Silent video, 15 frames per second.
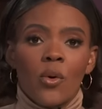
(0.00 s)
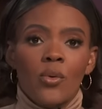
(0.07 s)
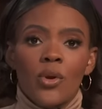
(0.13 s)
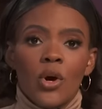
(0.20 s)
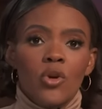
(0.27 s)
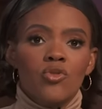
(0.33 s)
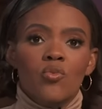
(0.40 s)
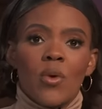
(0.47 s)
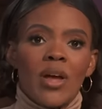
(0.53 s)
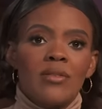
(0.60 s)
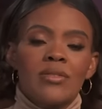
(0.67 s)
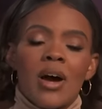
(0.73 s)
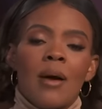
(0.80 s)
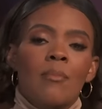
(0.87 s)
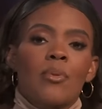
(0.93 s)
Who knows when
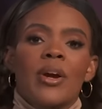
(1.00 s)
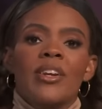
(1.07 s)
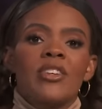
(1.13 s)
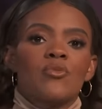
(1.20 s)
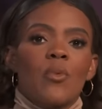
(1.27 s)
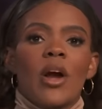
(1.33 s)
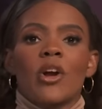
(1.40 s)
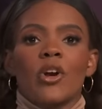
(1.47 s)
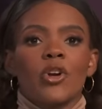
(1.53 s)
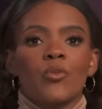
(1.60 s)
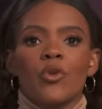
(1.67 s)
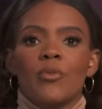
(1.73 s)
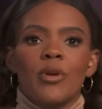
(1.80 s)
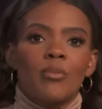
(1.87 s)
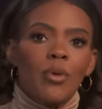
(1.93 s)
Tom Brady's record
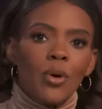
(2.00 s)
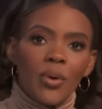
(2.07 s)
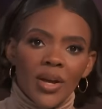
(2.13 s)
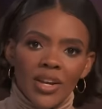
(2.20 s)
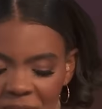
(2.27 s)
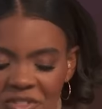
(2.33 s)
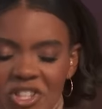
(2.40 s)
will be broken.